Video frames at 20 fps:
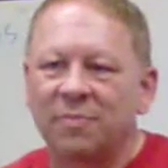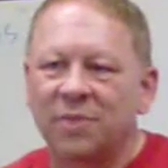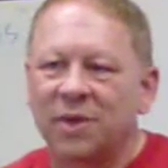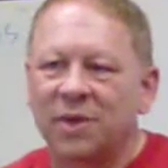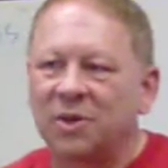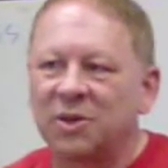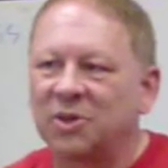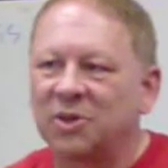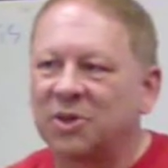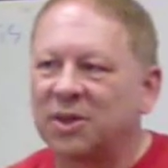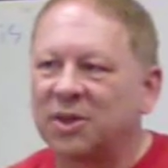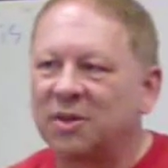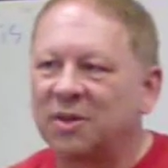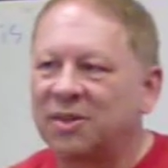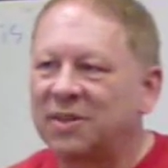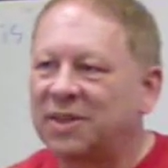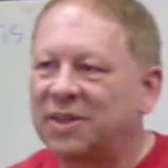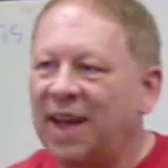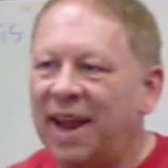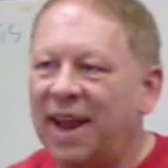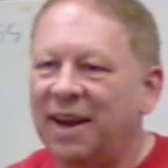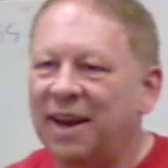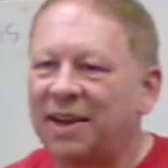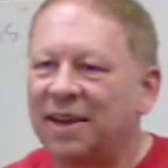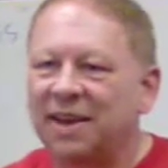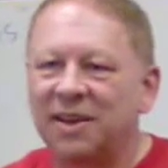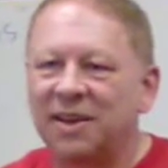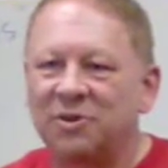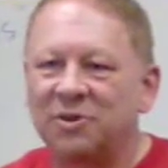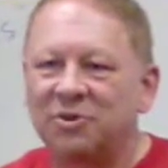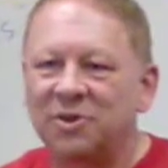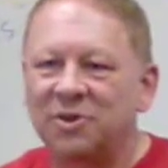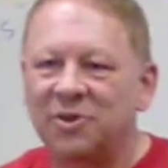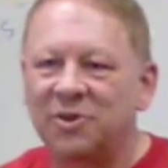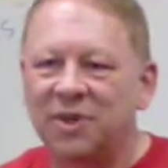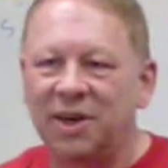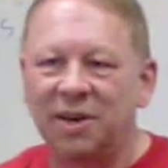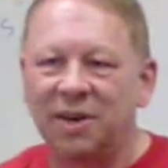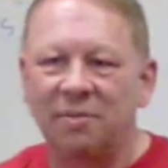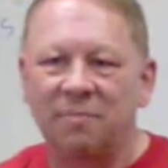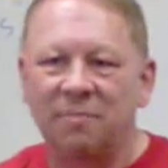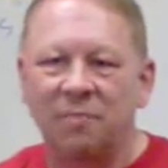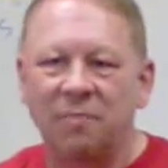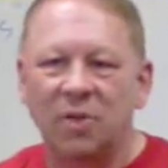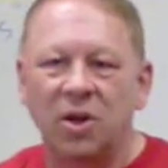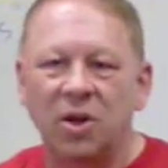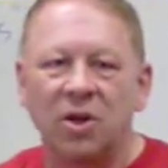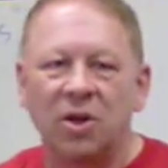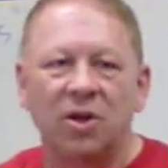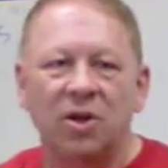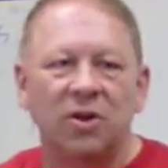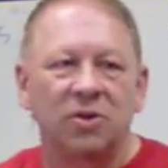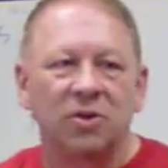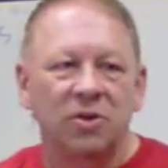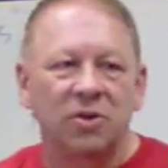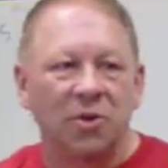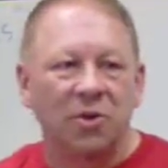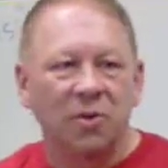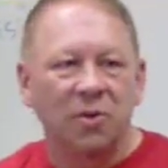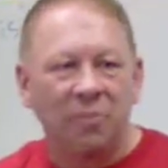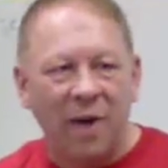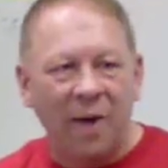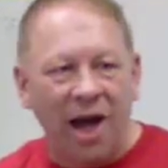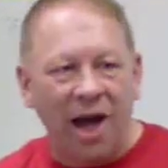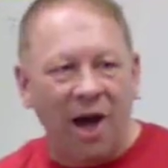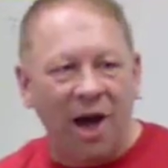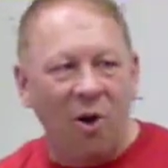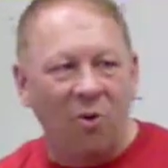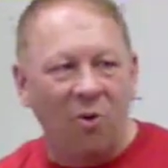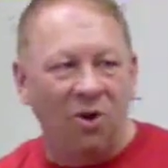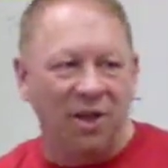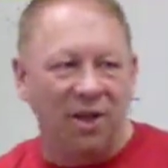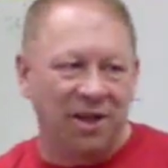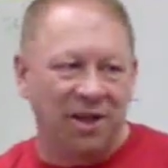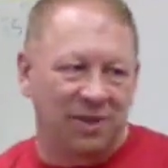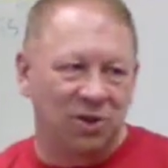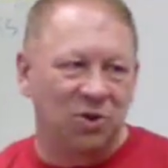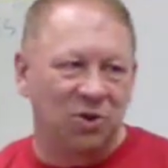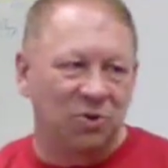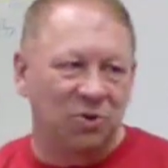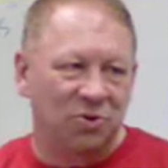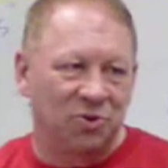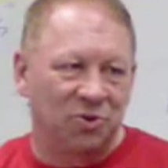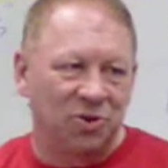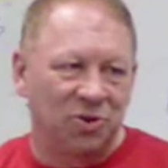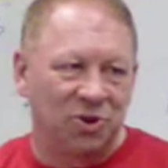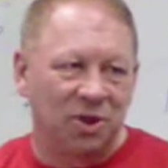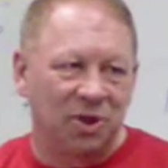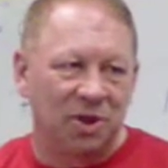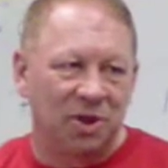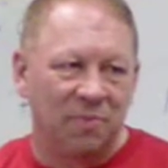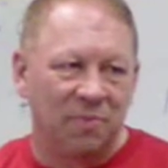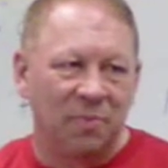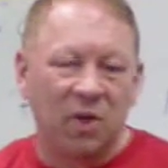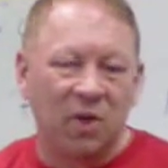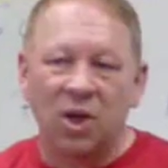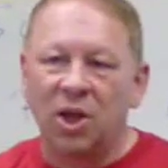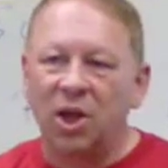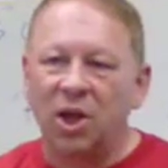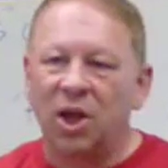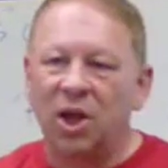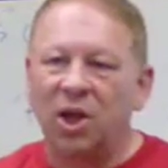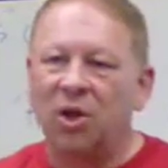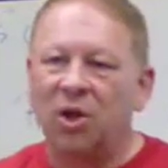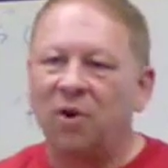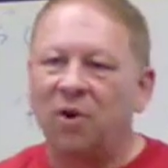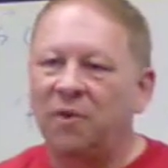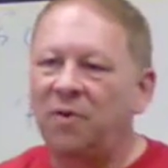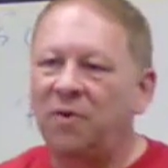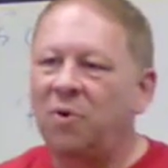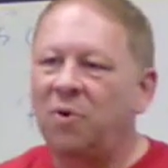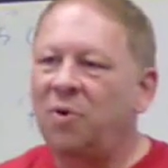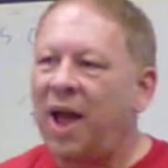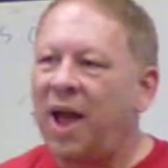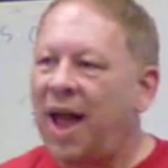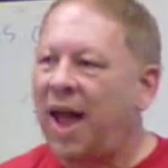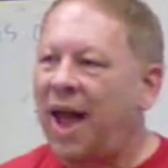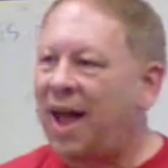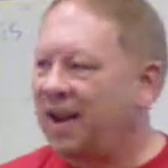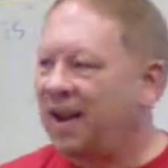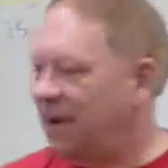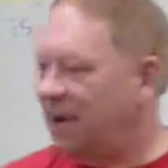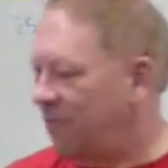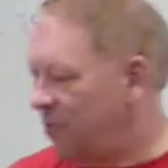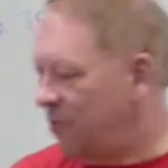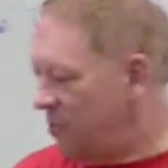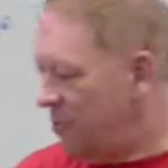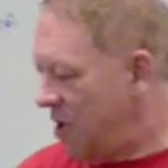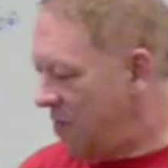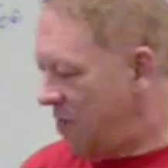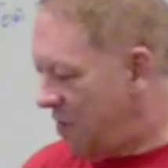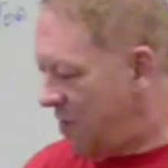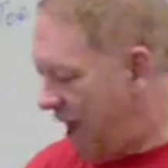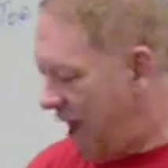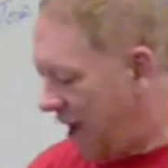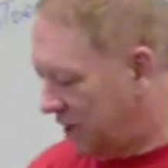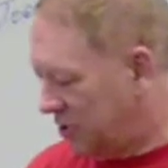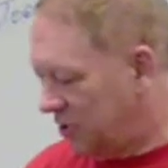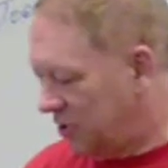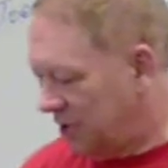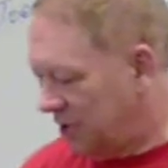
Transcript: This is a little static electricity. So the power that's used You know, if we went back to